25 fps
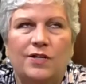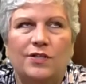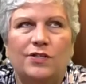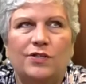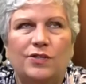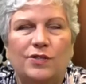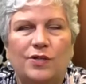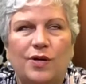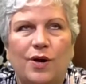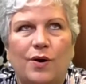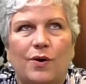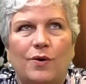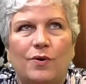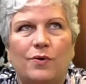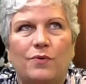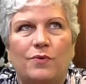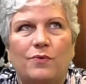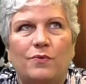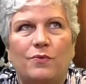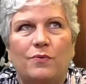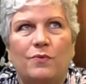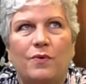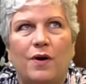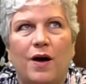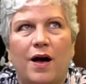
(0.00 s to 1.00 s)

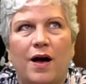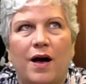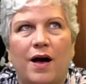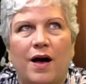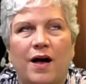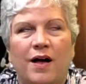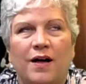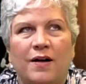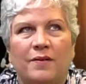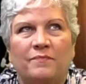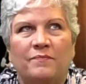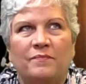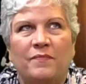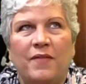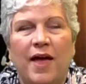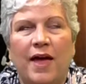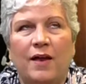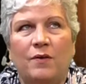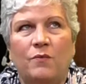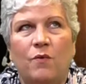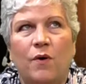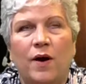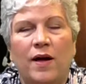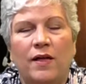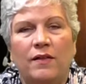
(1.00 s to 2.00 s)
So, um,
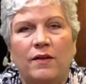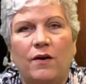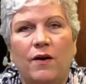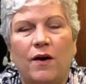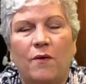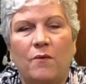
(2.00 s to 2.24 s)
and what,